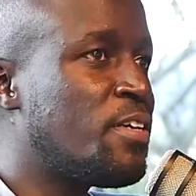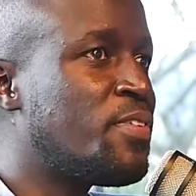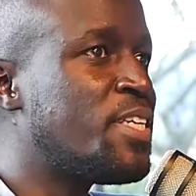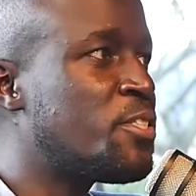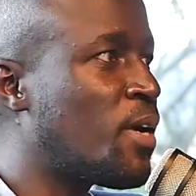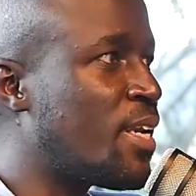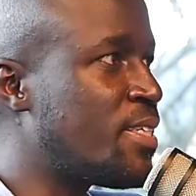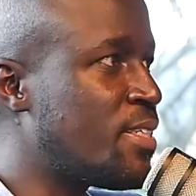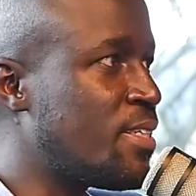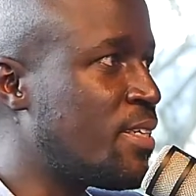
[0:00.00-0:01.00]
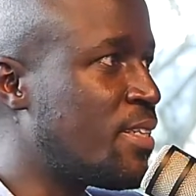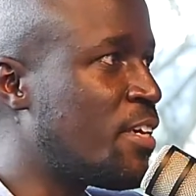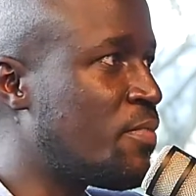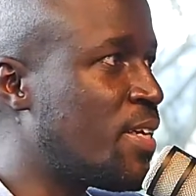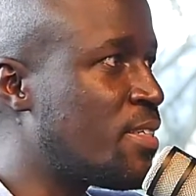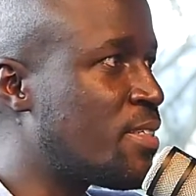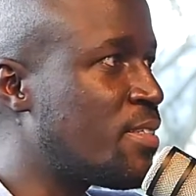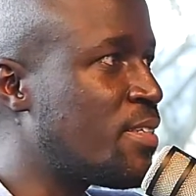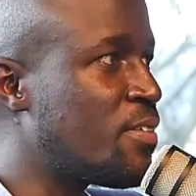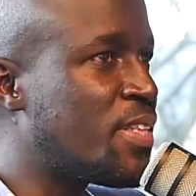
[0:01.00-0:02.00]
eventuality in the
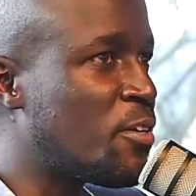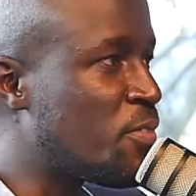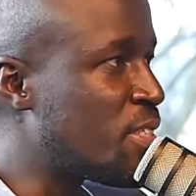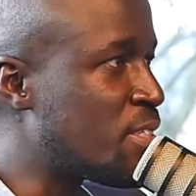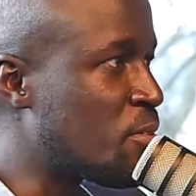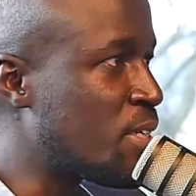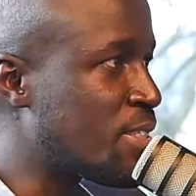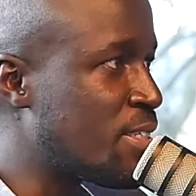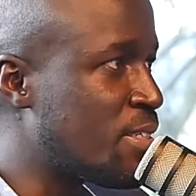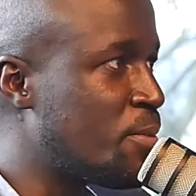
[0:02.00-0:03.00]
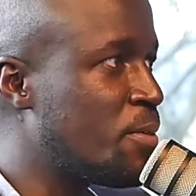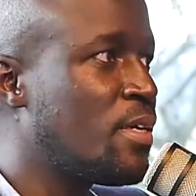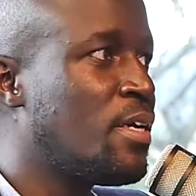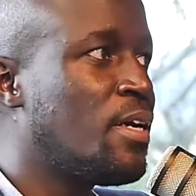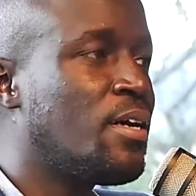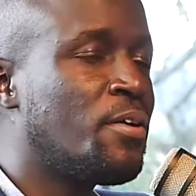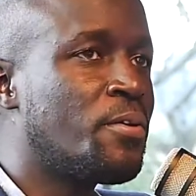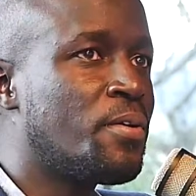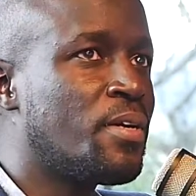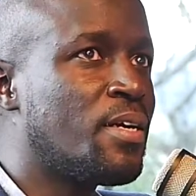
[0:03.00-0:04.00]
event even the office is not accessible,
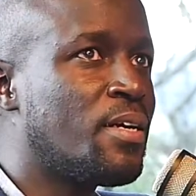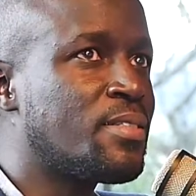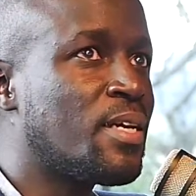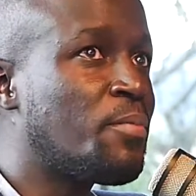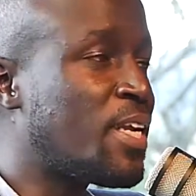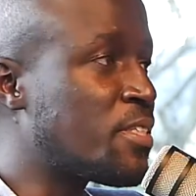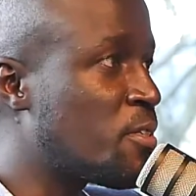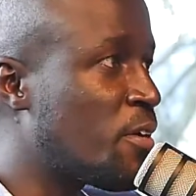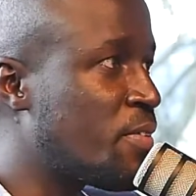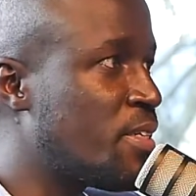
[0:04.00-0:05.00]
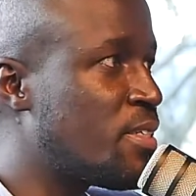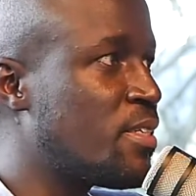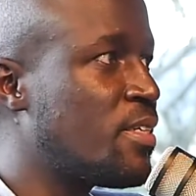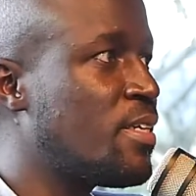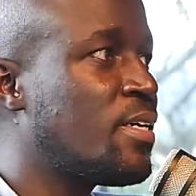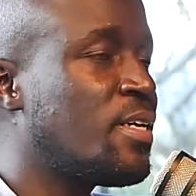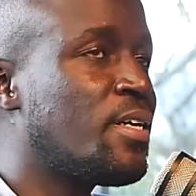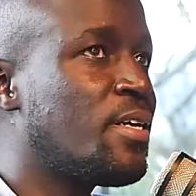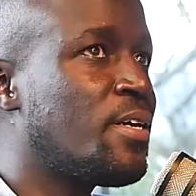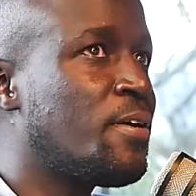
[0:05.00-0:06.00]
or someone has traveled,
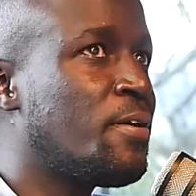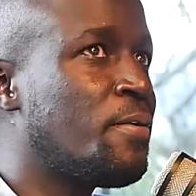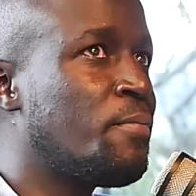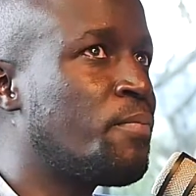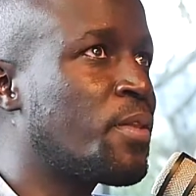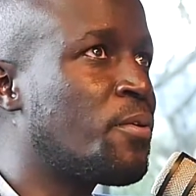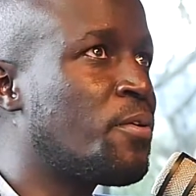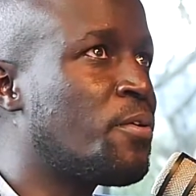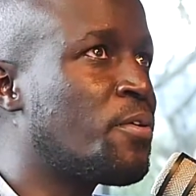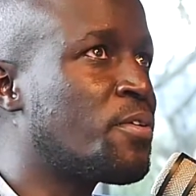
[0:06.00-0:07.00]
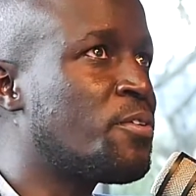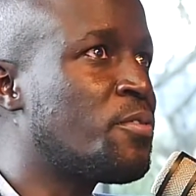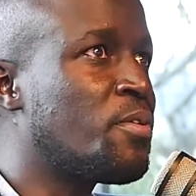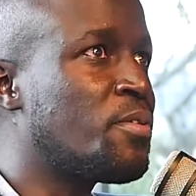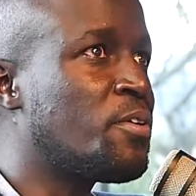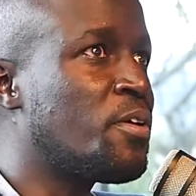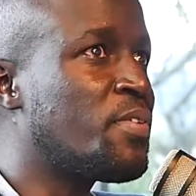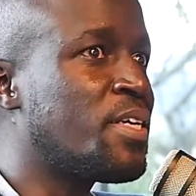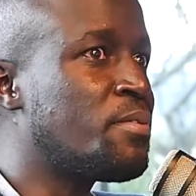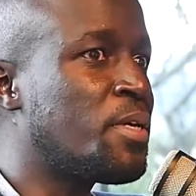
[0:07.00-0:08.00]
or you're
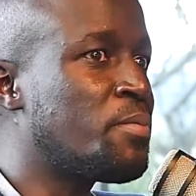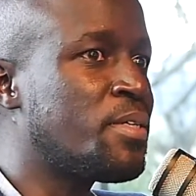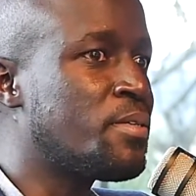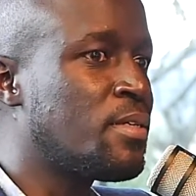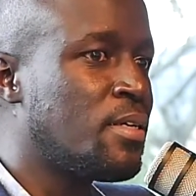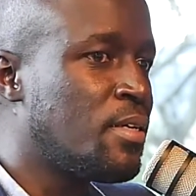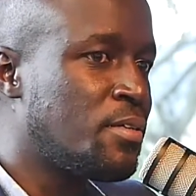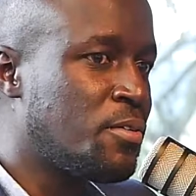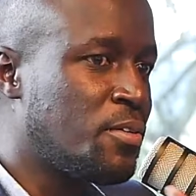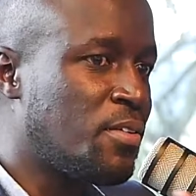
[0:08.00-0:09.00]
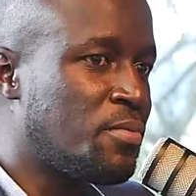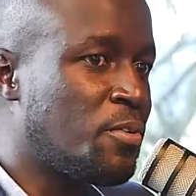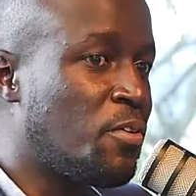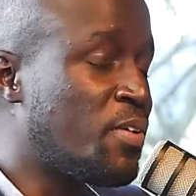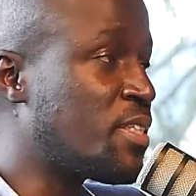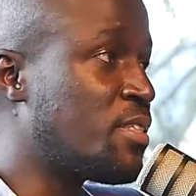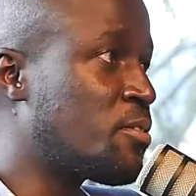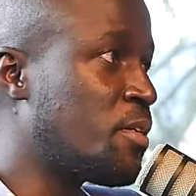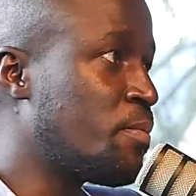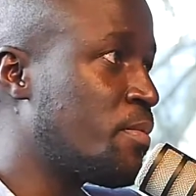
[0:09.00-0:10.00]
even maybe you have
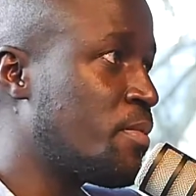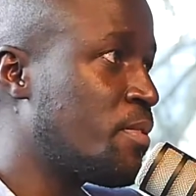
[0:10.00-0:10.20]
overseas trip.